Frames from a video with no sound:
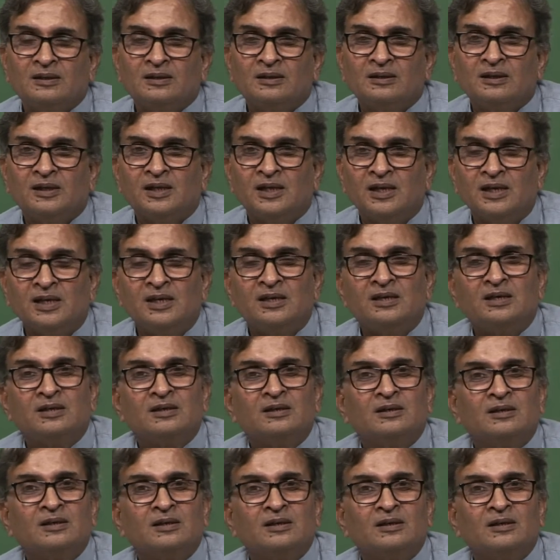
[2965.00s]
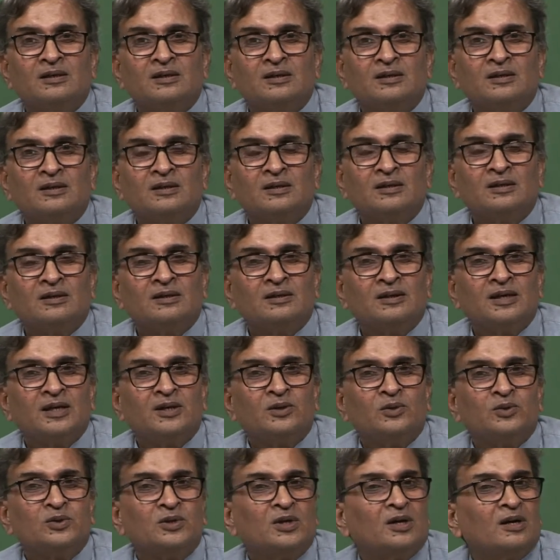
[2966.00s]
the heat
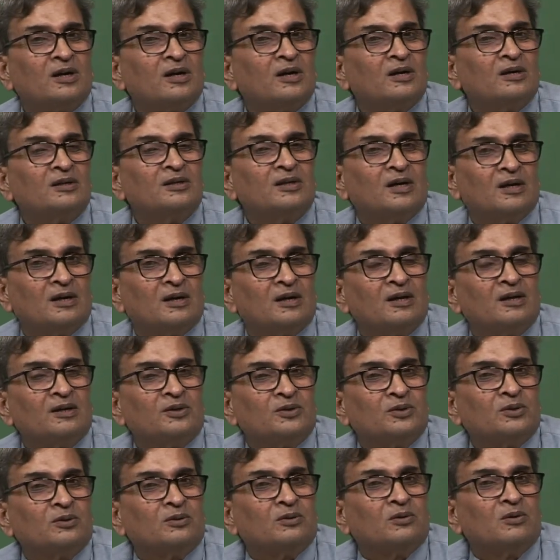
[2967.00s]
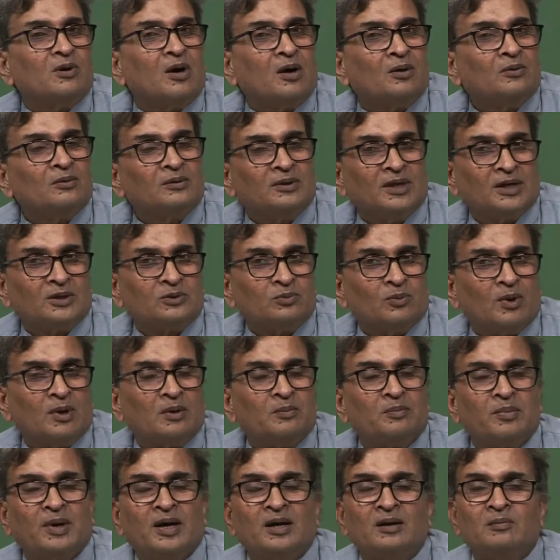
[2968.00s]
that you generate generally should go out, that is
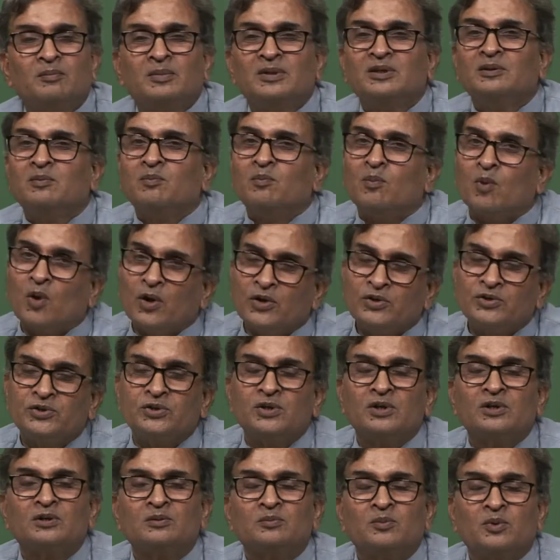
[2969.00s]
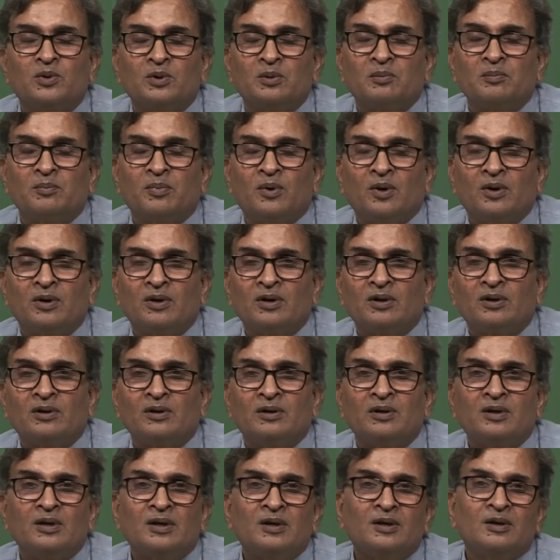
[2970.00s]
one part, but the moisture is more important.